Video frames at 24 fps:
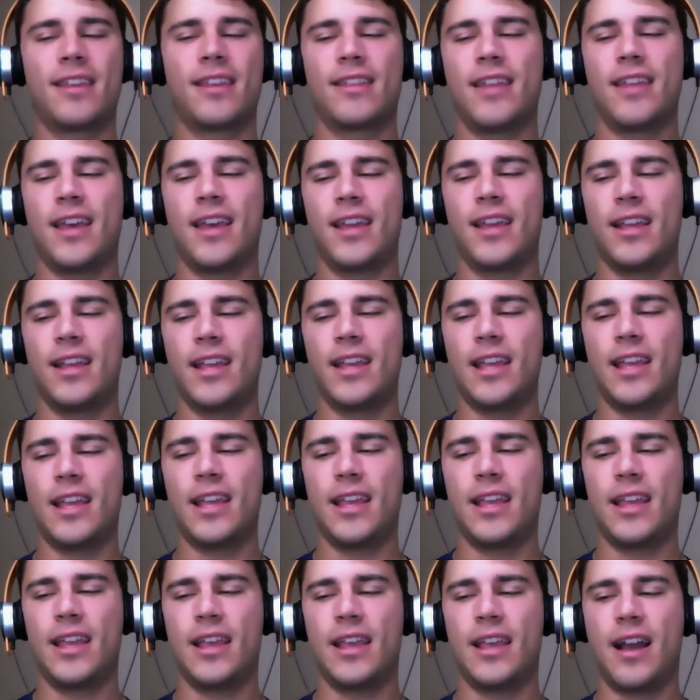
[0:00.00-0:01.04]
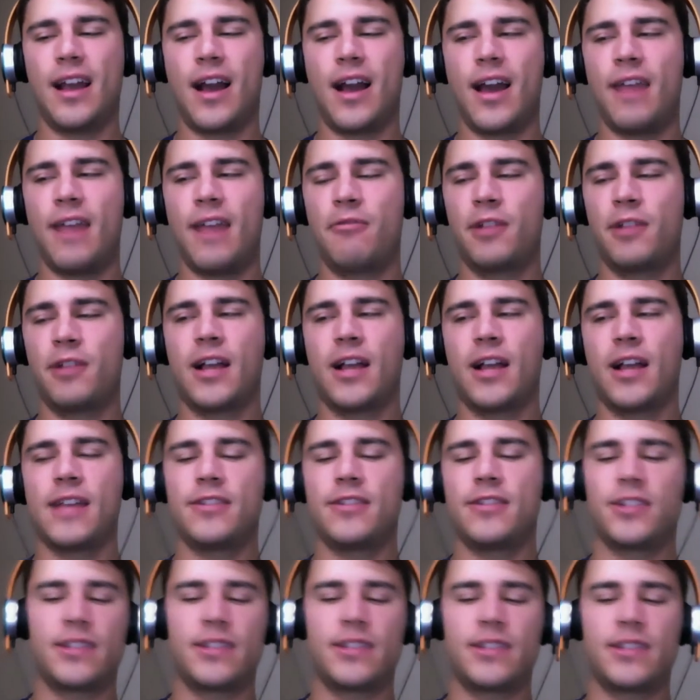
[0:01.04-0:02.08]
that I realized
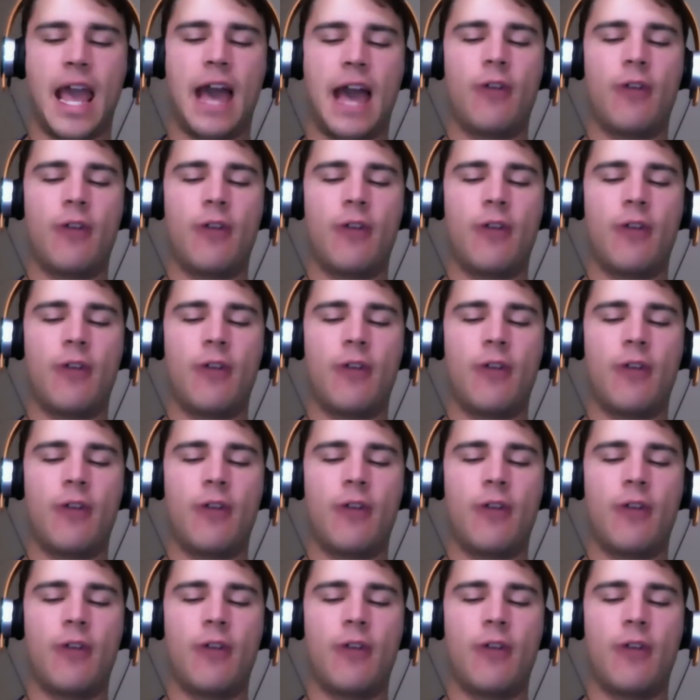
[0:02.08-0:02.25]
just how